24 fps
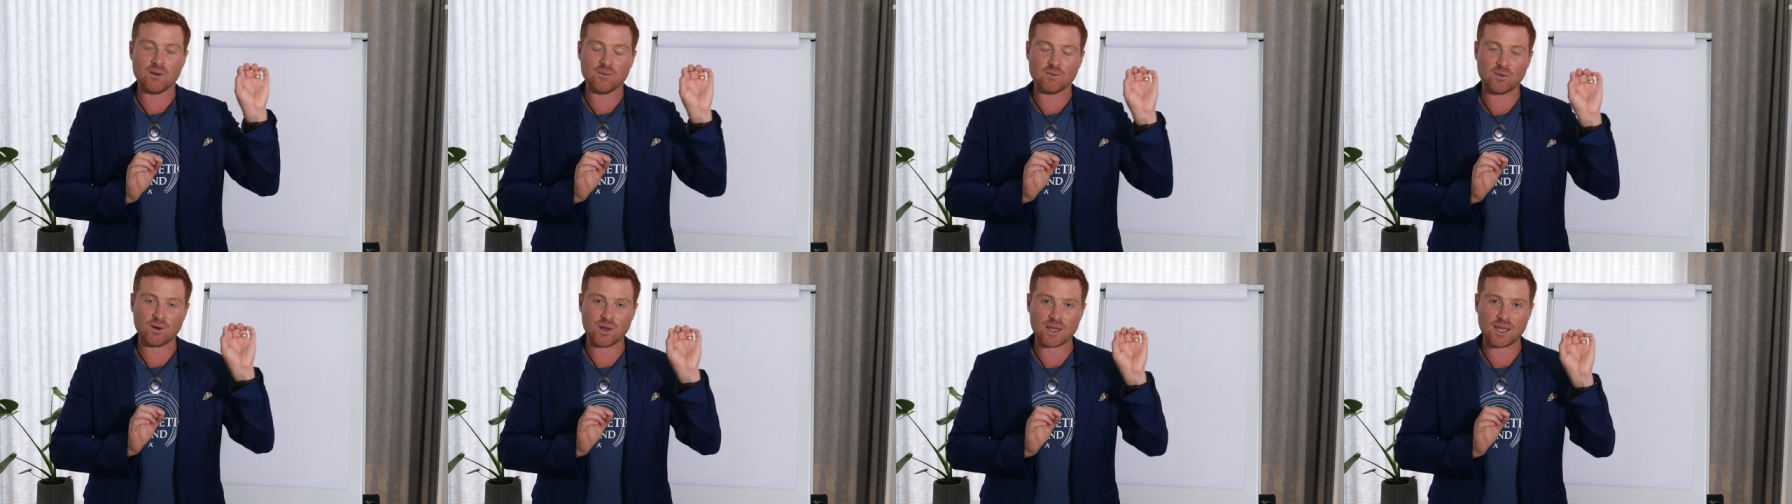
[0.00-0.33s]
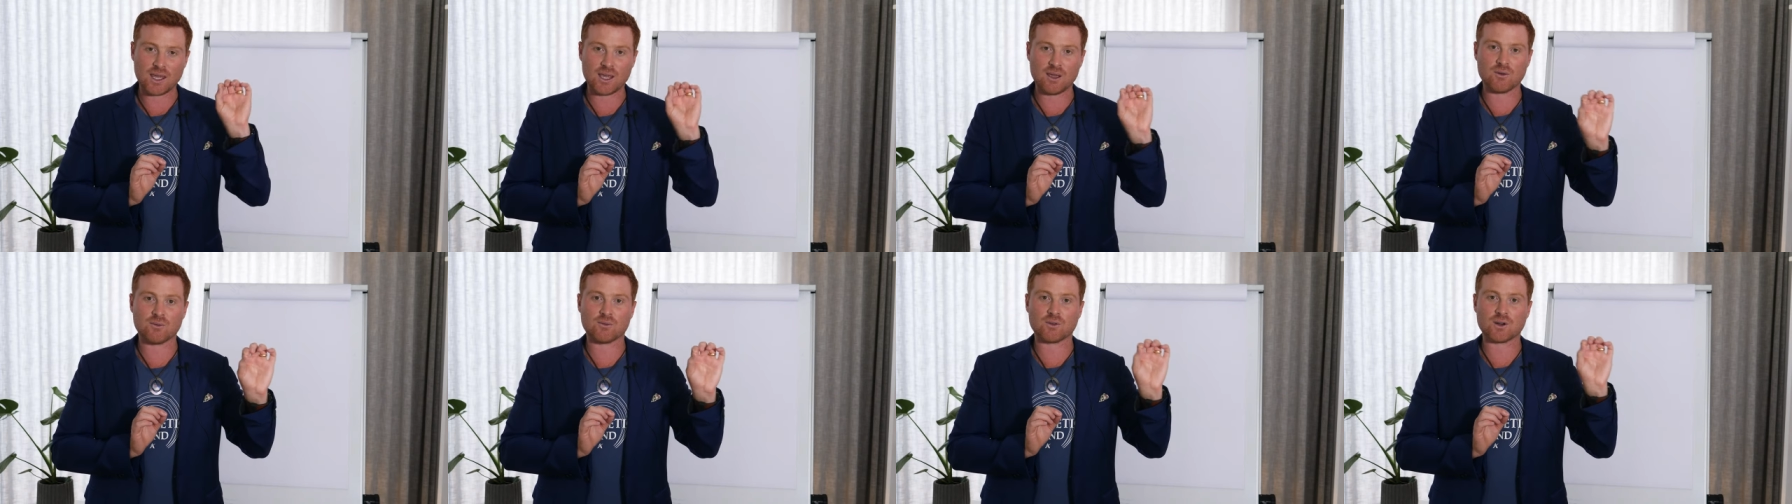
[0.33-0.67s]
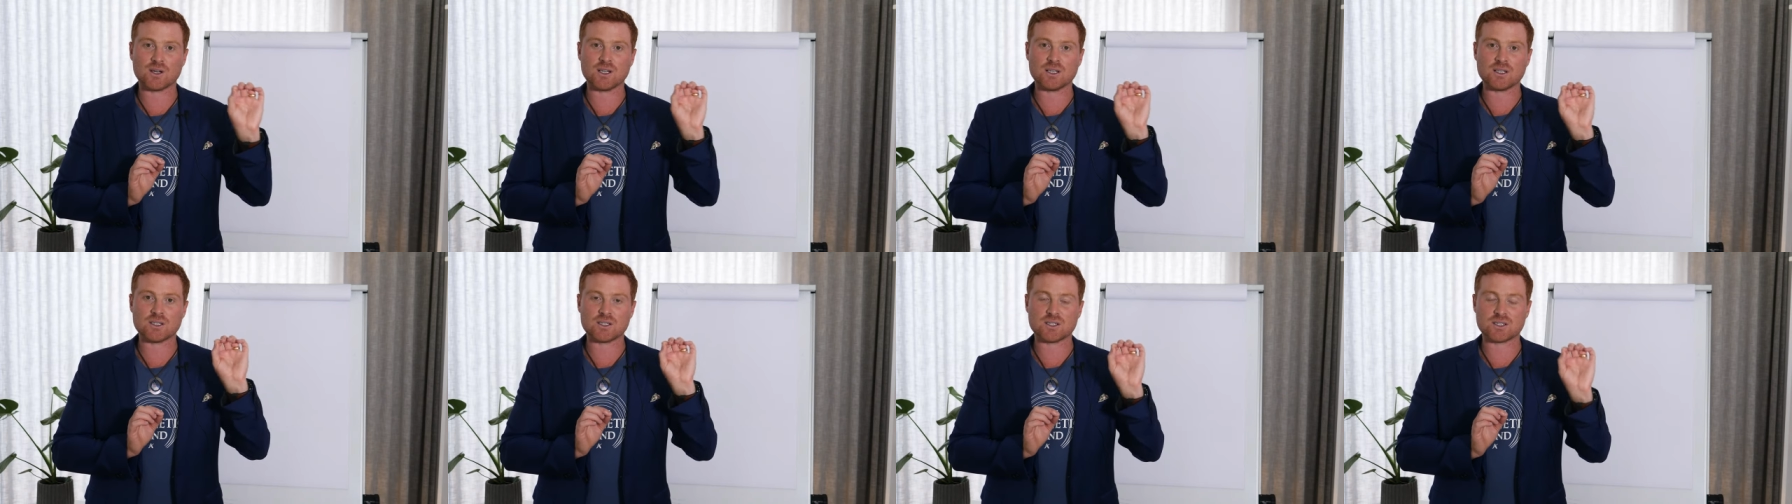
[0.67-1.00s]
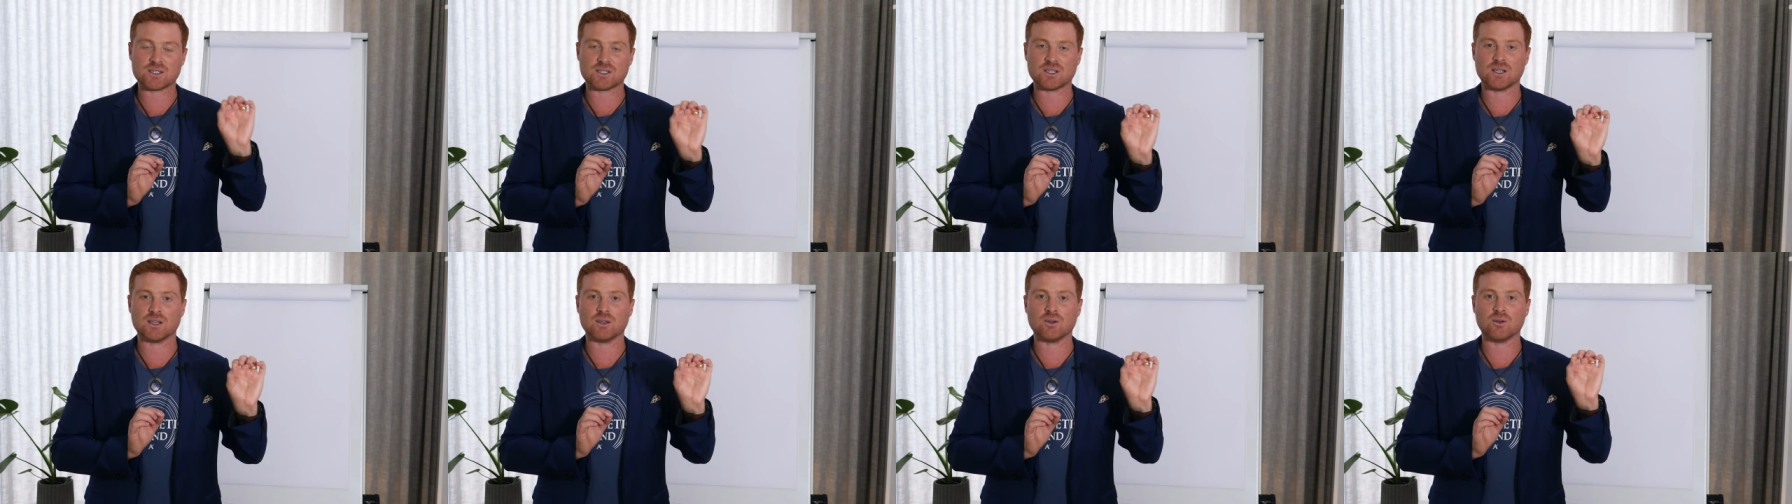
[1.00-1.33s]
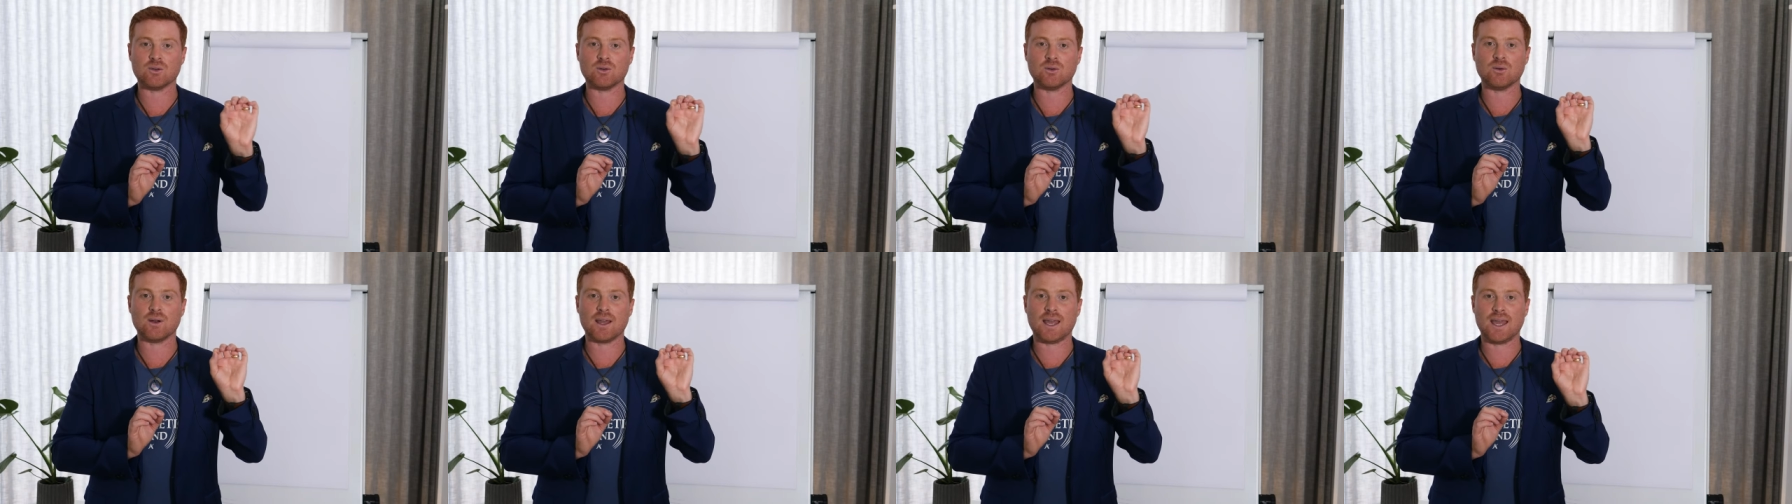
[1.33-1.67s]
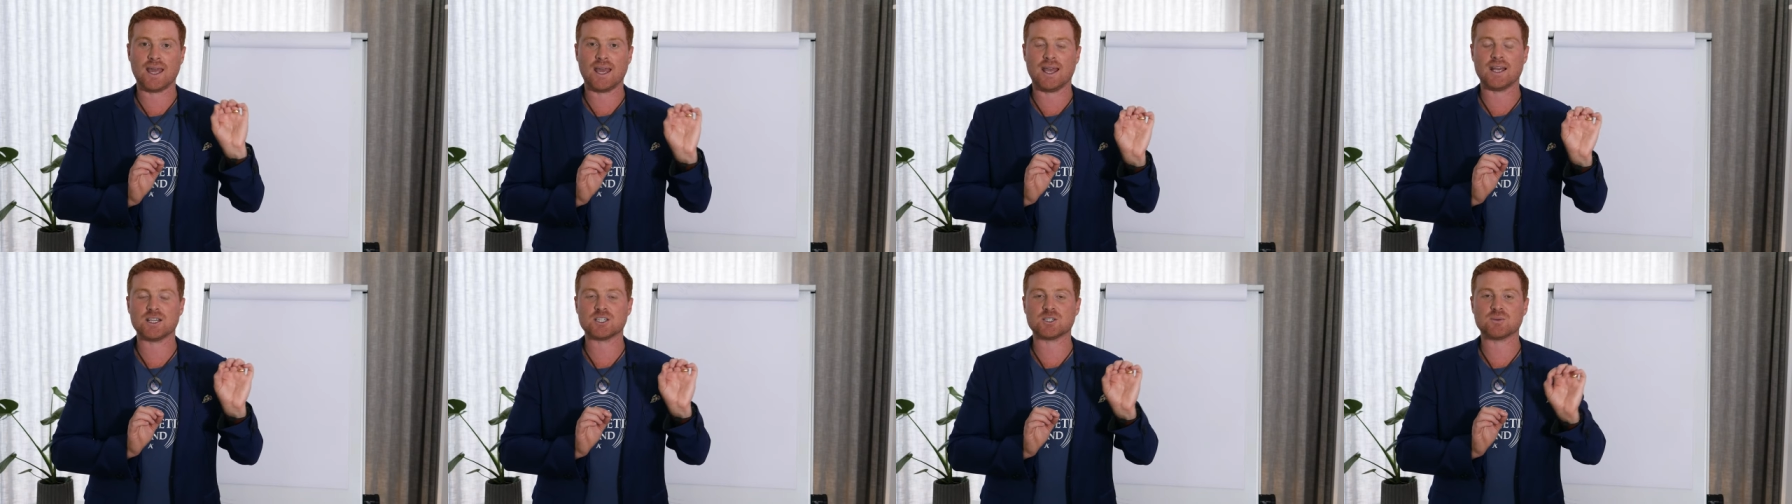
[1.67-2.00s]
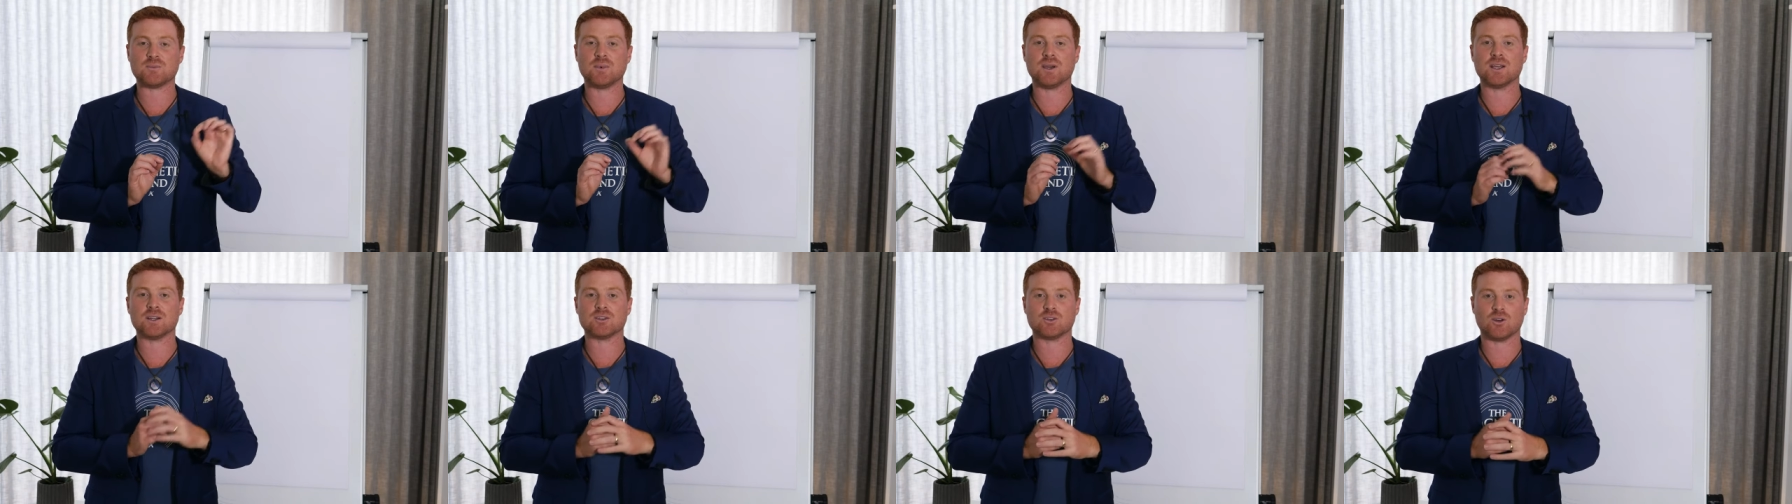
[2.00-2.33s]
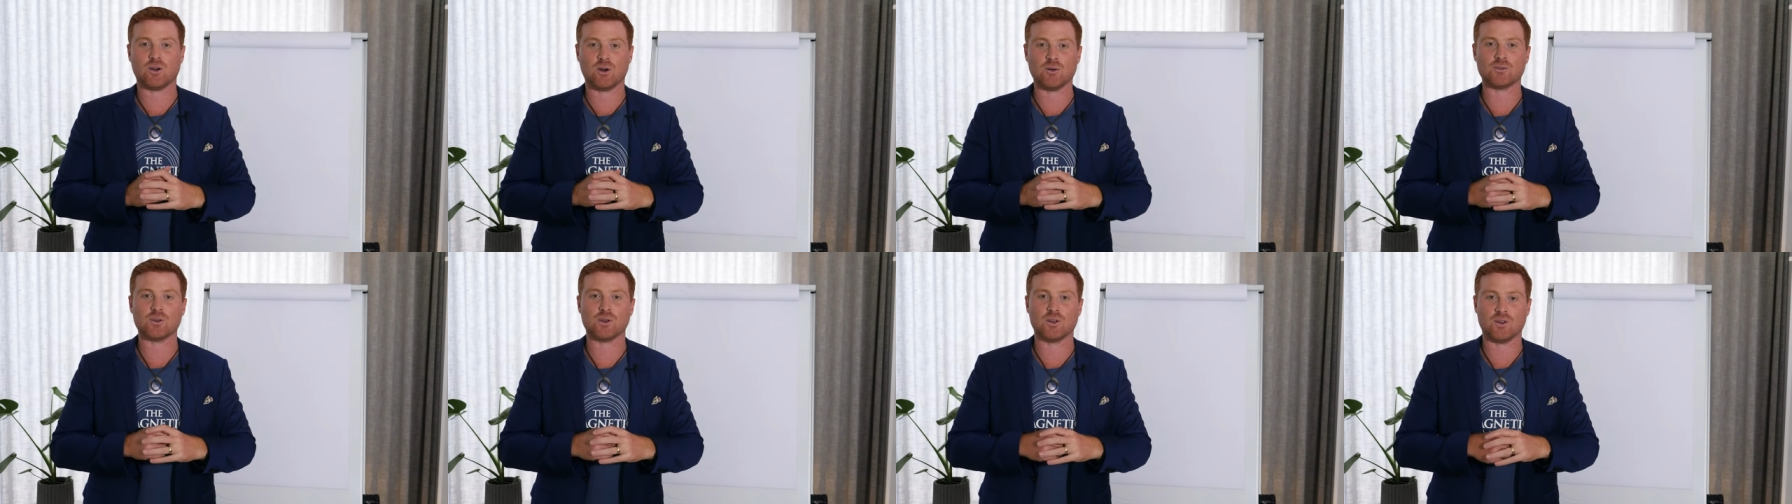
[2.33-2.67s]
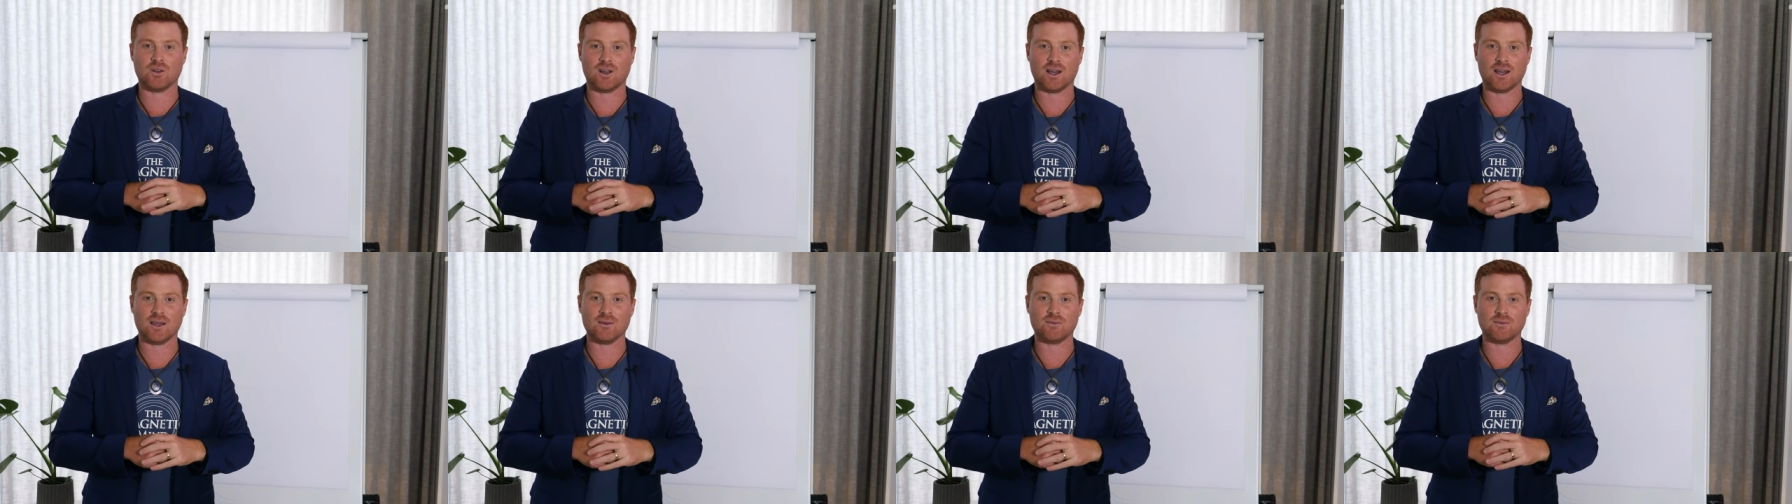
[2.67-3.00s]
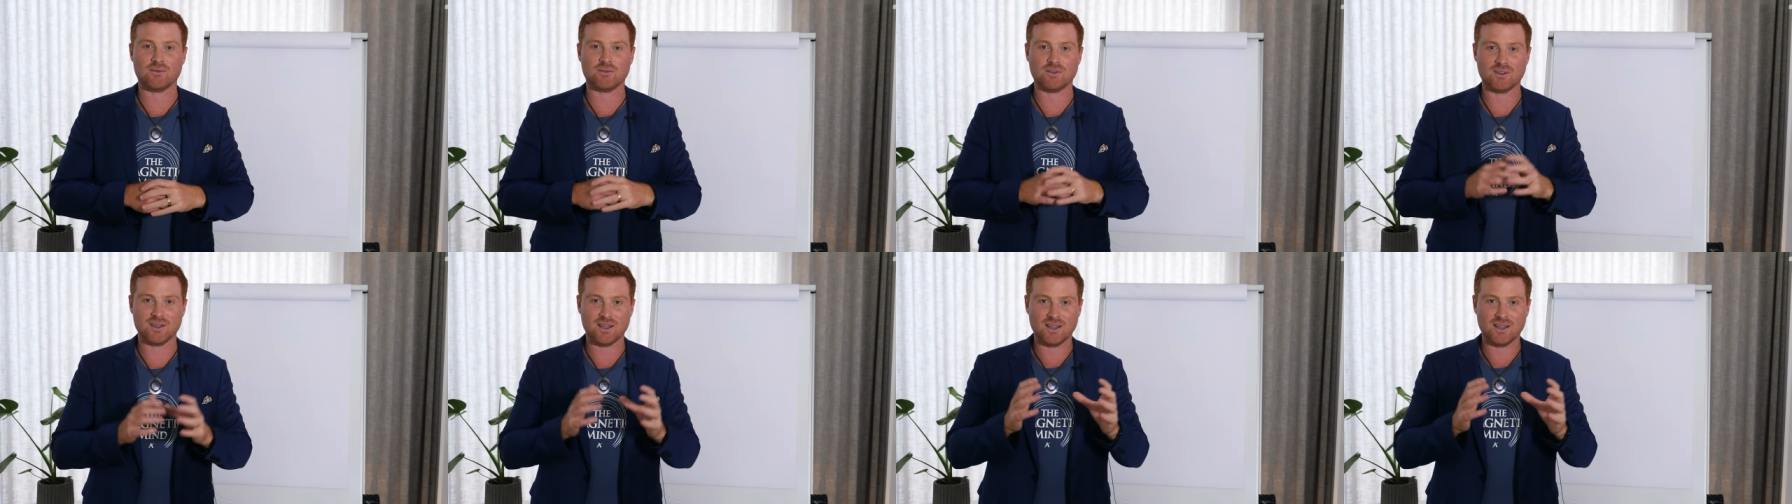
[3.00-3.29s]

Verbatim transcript: for every single aspect of your life.